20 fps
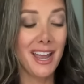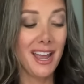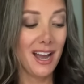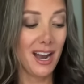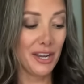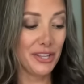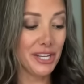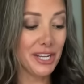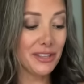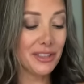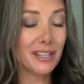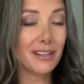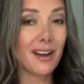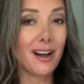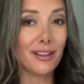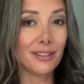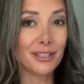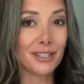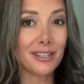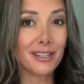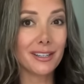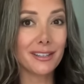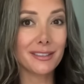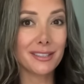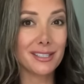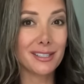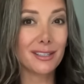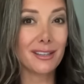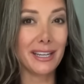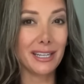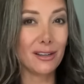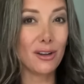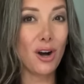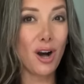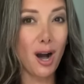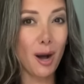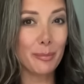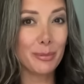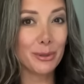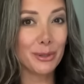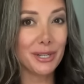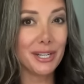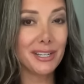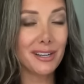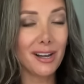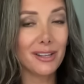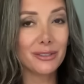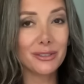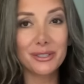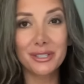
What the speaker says: I think the color, this like coppery color,